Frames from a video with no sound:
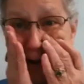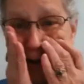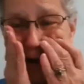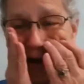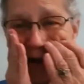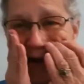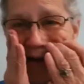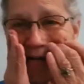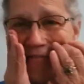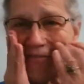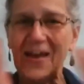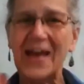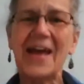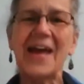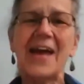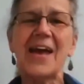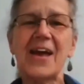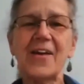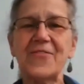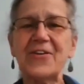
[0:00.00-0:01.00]

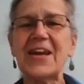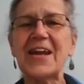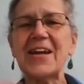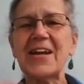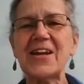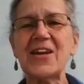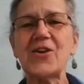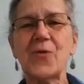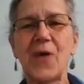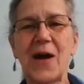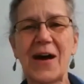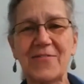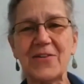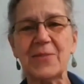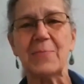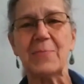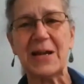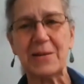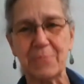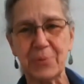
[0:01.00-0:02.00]
If at 80 you
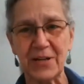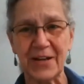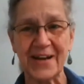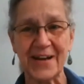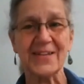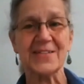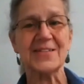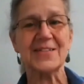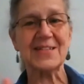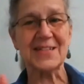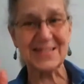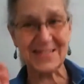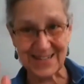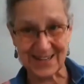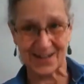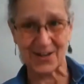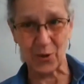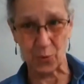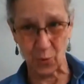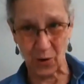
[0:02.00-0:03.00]
haven't made plans,
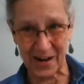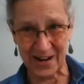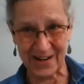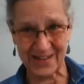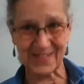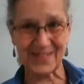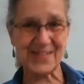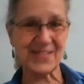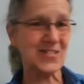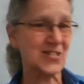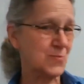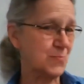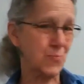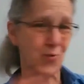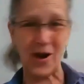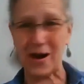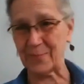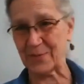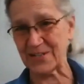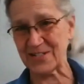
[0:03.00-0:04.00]
tell you what, this is
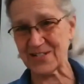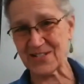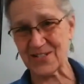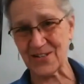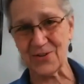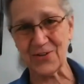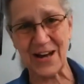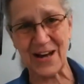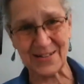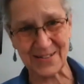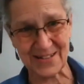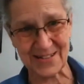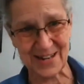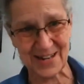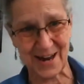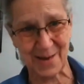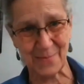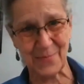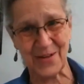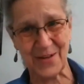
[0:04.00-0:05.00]
probably still not the
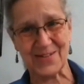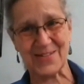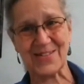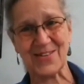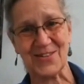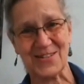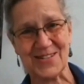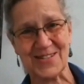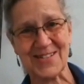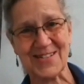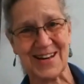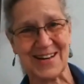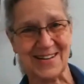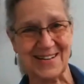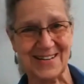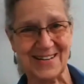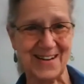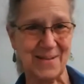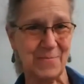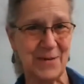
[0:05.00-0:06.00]
time that it's going to
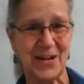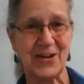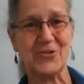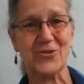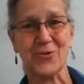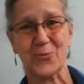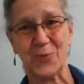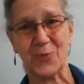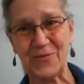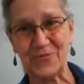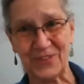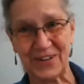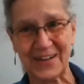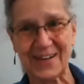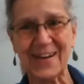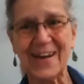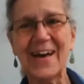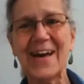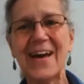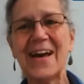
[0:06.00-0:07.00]
suddenly be
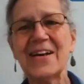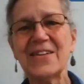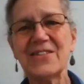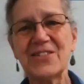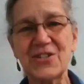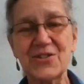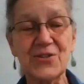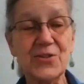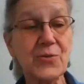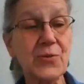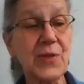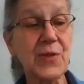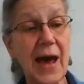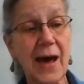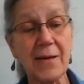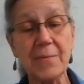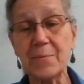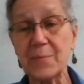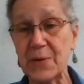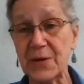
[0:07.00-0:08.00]
terrific to do
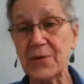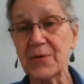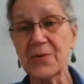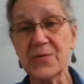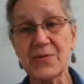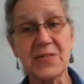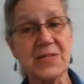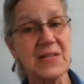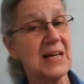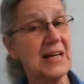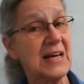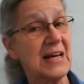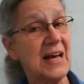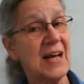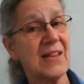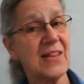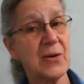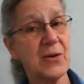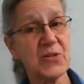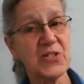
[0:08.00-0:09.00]
that, because
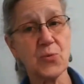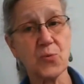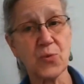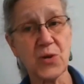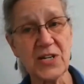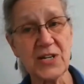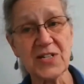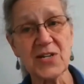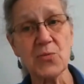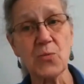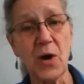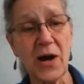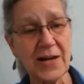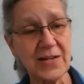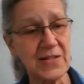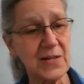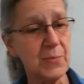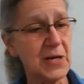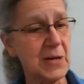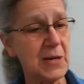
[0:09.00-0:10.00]
there was a reason
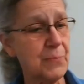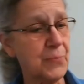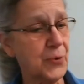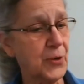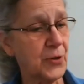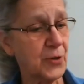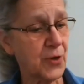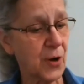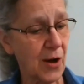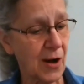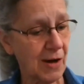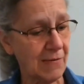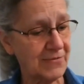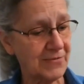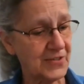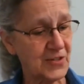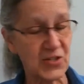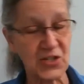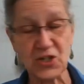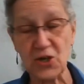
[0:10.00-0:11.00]
why somebody put it
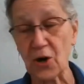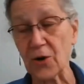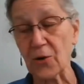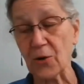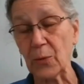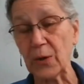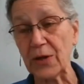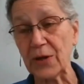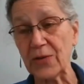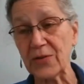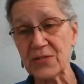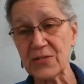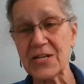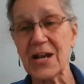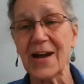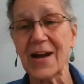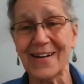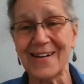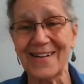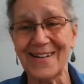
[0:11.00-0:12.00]
off to start with.